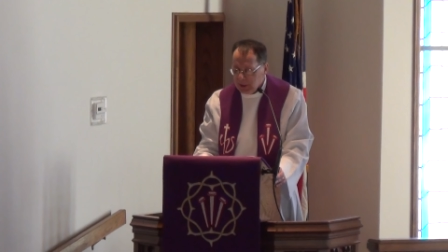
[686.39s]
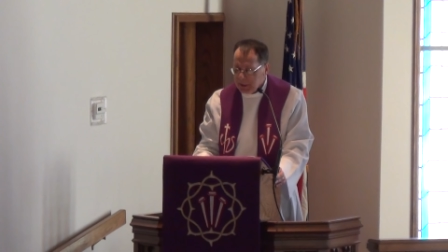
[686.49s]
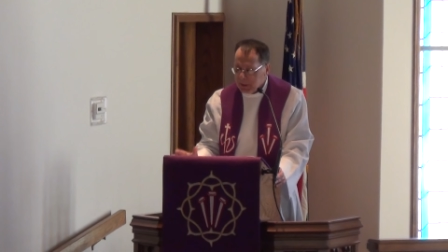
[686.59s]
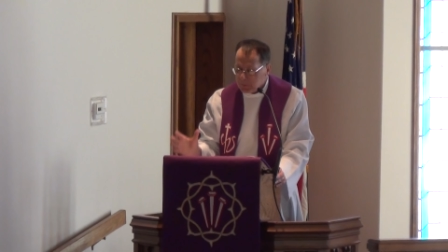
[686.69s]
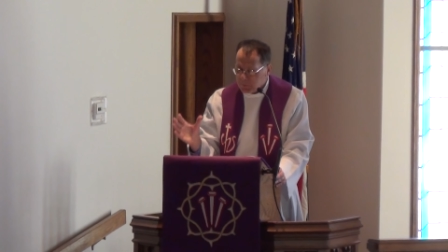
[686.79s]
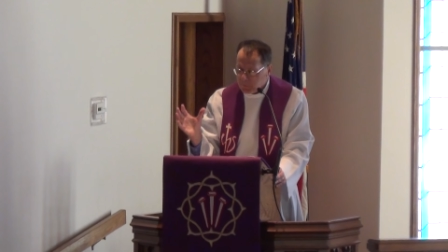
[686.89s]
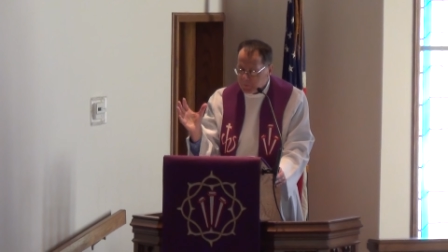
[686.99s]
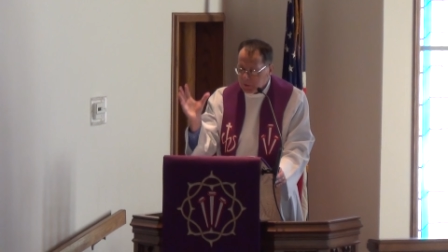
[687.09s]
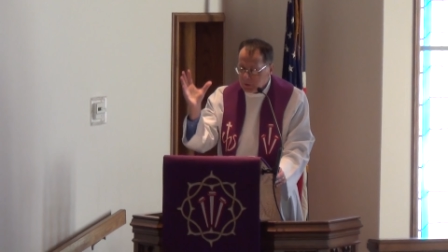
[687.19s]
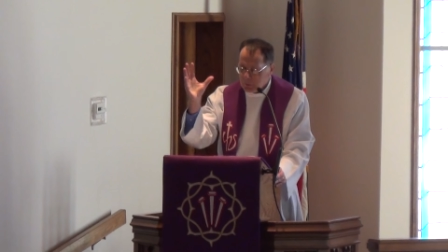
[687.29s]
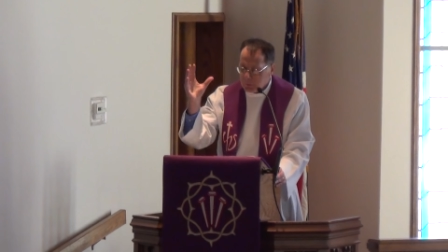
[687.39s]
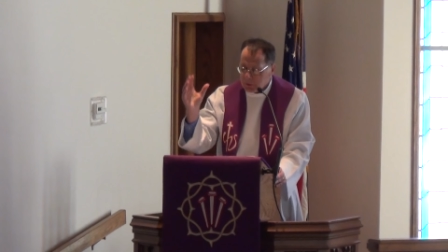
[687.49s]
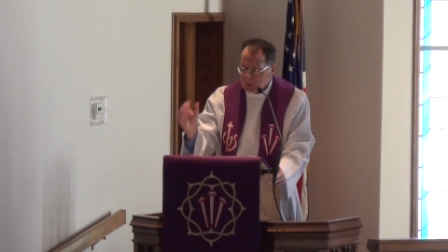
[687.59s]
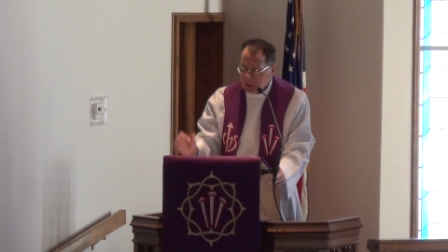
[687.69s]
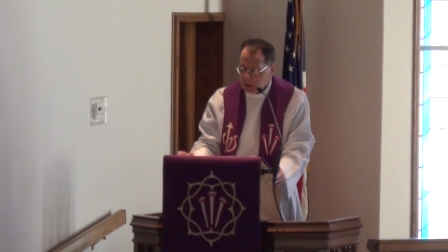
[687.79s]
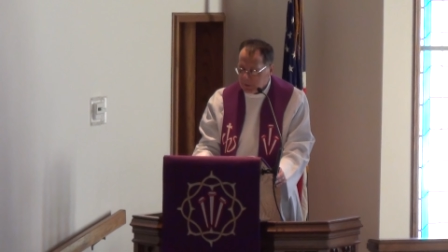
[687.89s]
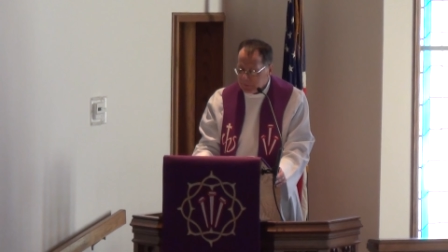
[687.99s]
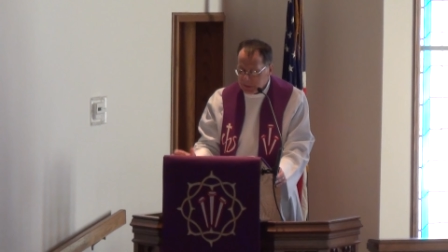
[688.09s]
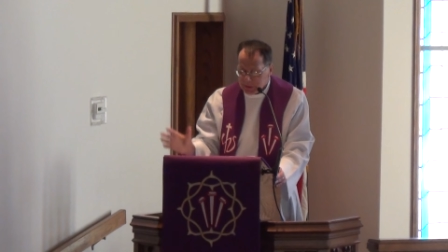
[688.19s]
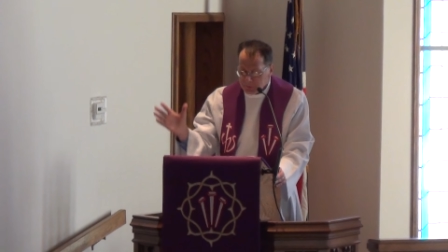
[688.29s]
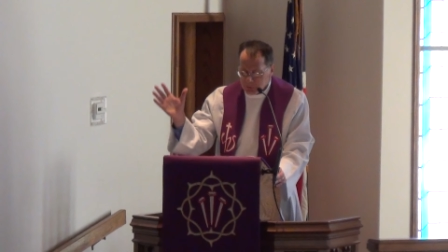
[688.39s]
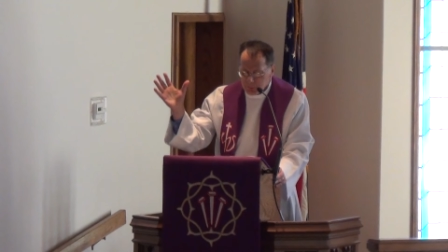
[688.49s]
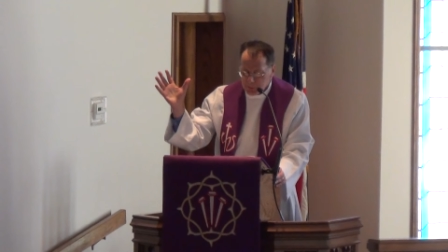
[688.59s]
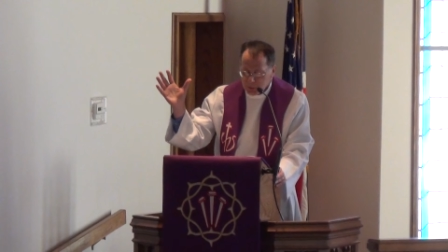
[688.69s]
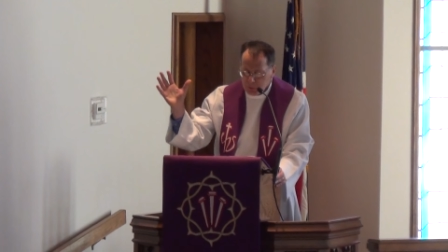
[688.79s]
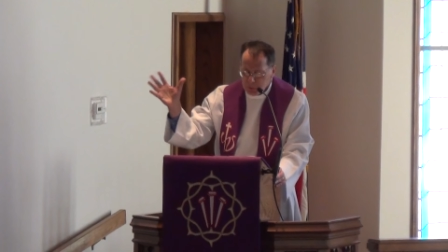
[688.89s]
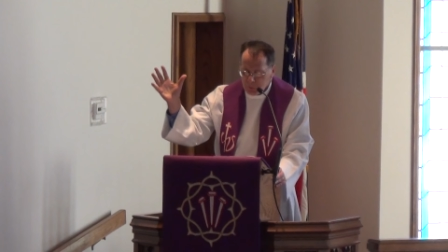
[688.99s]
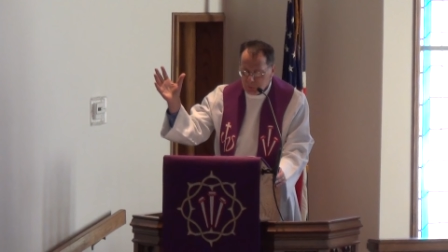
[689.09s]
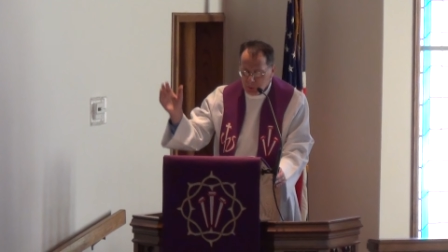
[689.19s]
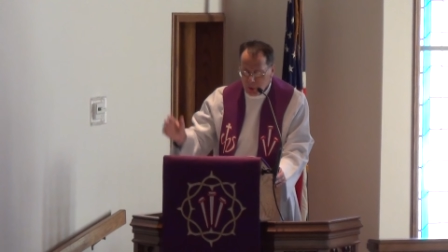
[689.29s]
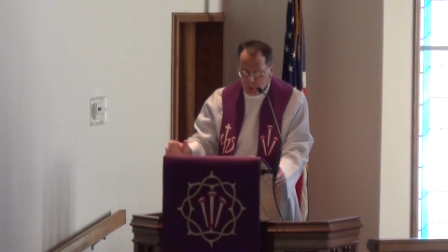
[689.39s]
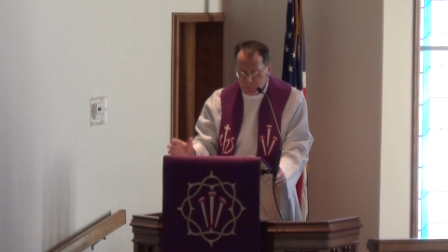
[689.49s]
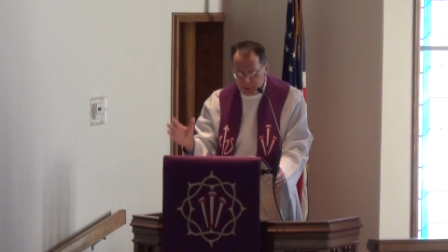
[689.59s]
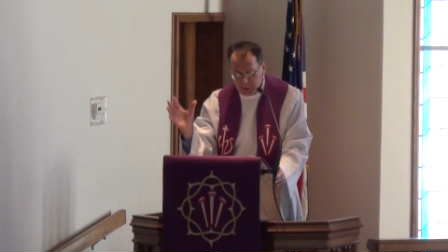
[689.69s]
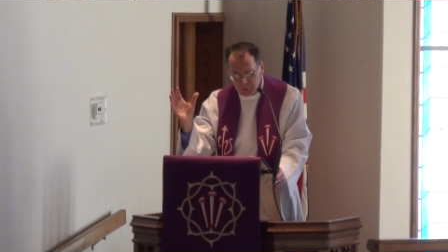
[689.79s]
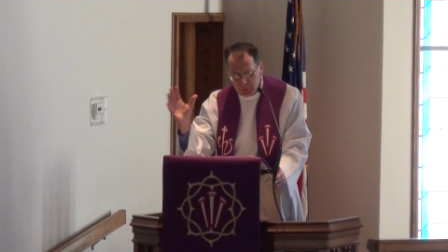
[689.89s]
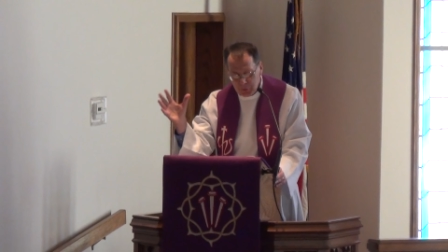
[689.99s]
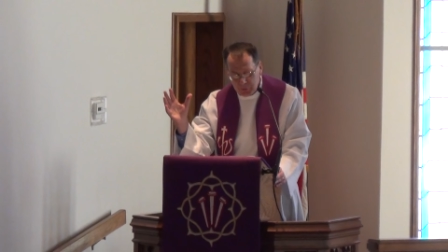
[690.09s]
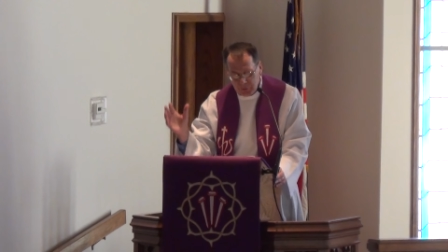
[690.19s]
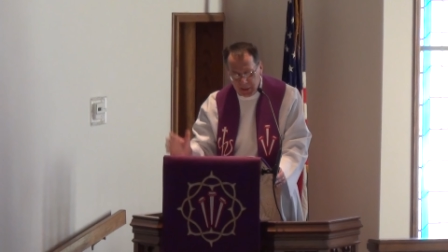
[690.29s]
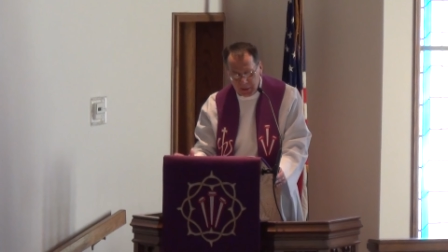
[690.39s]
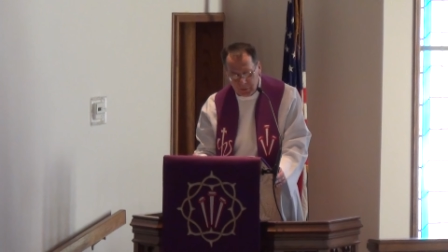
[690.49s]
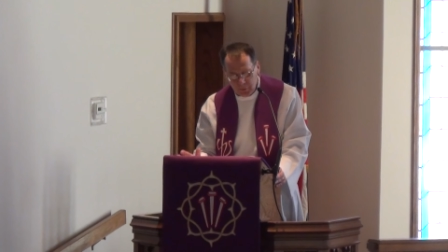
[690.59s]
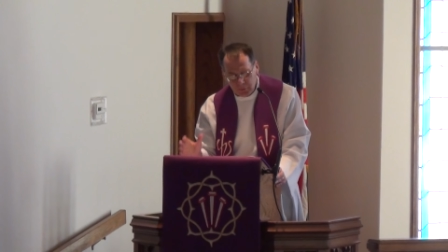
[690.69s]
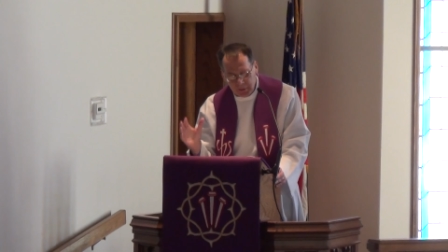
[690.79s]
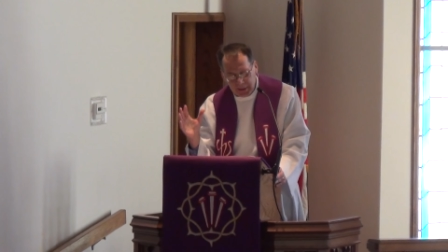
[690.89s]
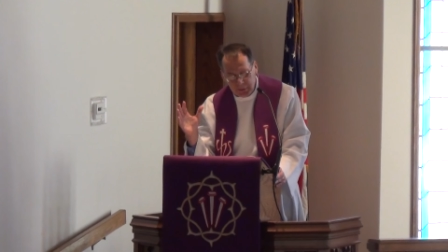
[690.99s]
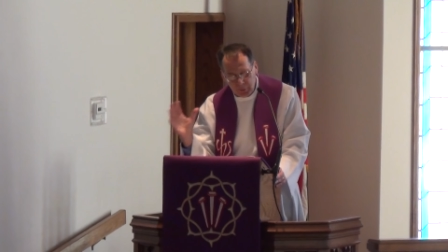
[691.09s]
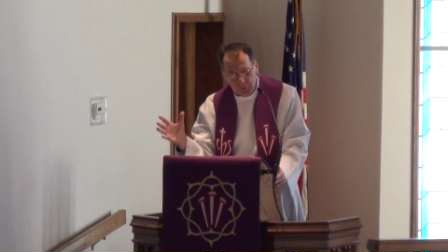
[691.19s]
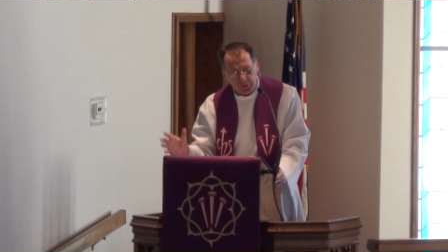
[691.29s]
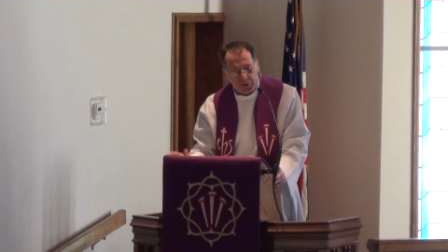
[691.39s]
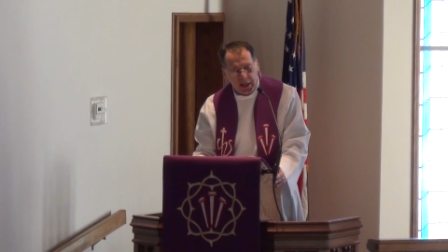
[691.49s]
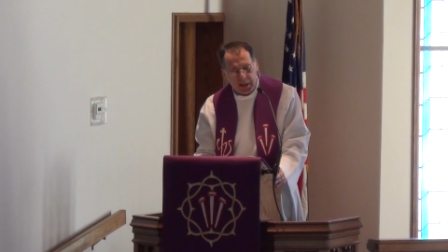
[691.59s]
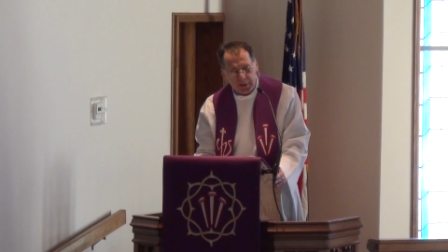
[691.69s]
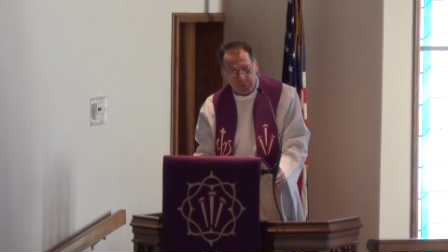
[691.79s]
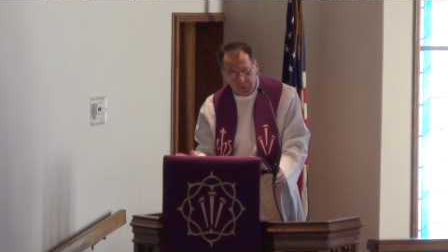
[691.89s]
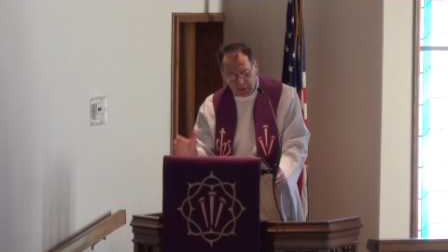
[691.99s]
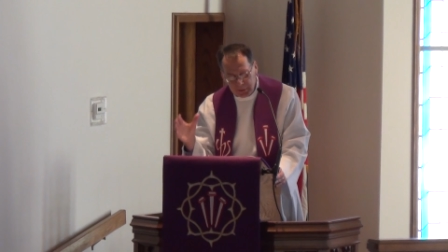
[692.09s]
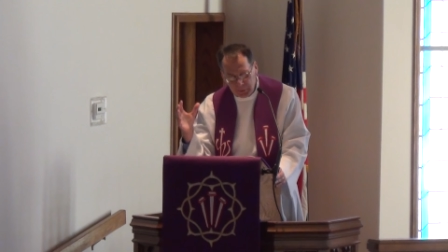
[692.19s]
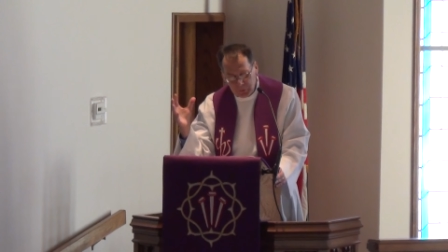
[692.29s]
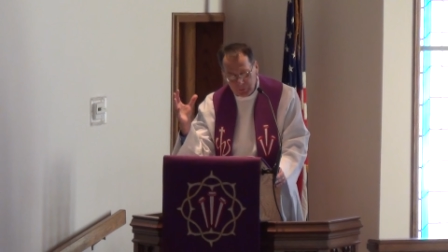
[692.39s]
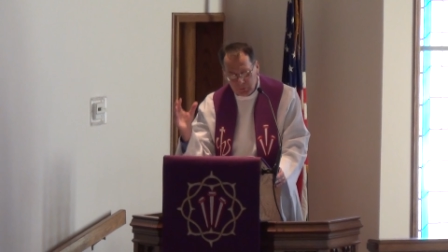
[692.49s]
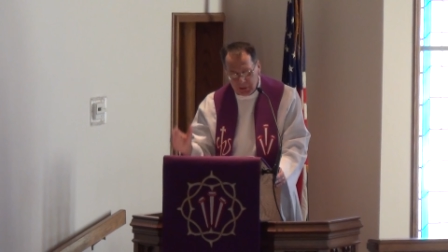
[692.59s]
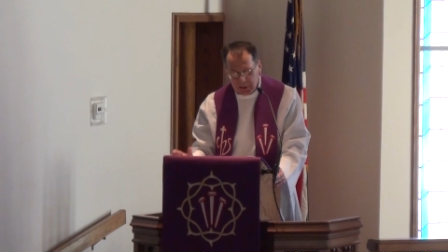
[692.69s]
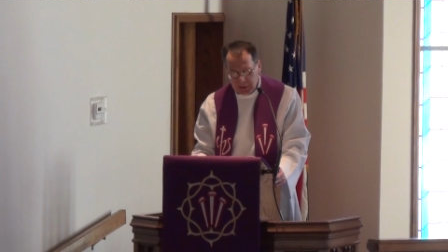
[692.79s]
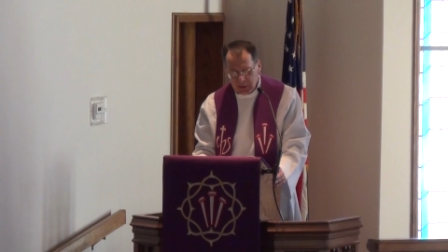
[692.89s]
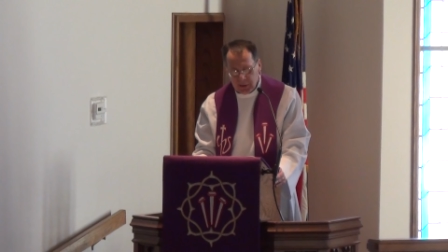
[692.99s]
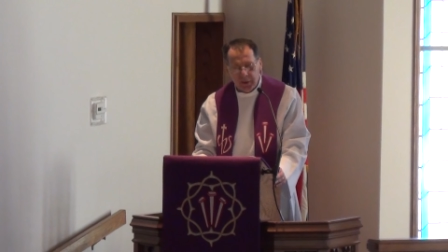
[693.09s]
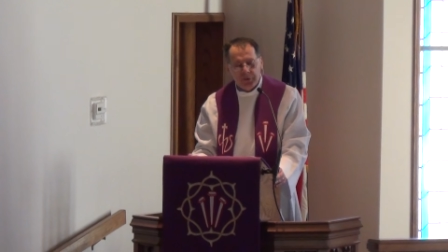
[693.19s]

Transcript: He is filled with love. He gives him a new robe, a new sandals, a new status, a new ring.